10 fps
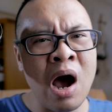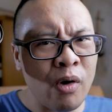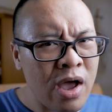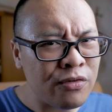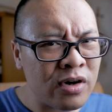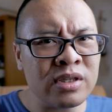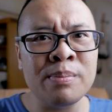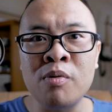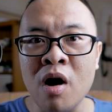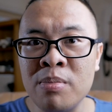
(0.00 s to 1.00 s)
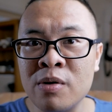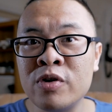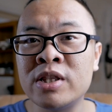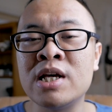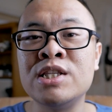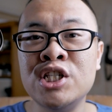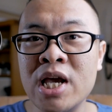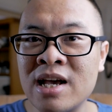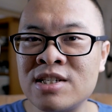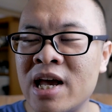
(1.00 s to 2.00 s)
However, the problem with the
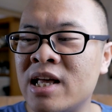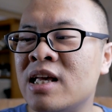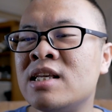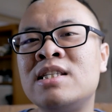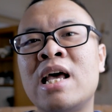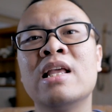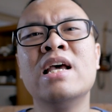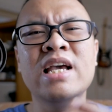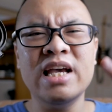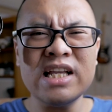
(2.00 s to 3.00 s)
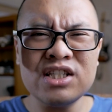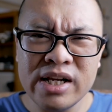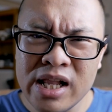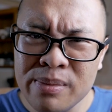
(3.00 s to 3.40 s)
GX8 is that it's a